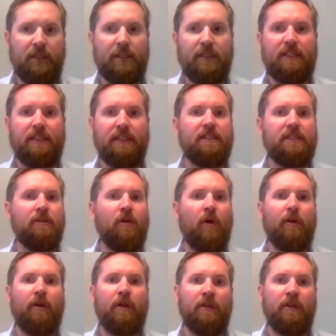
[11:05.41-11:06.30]
This is
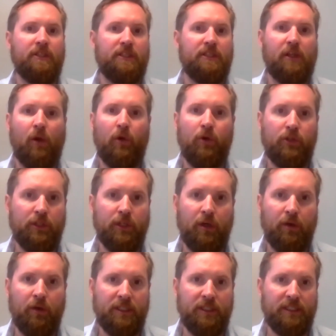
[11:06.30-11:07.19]
not a disclosure
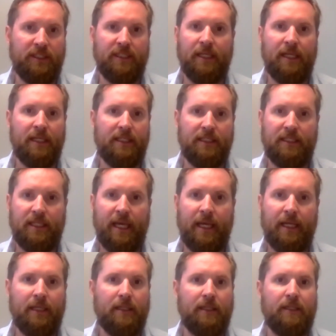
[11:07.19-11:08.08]
notice in any
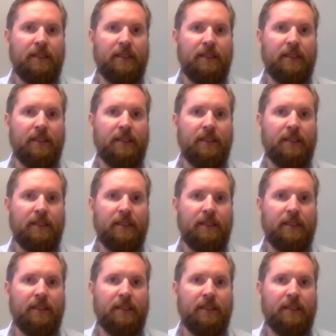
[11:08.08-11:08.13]
state.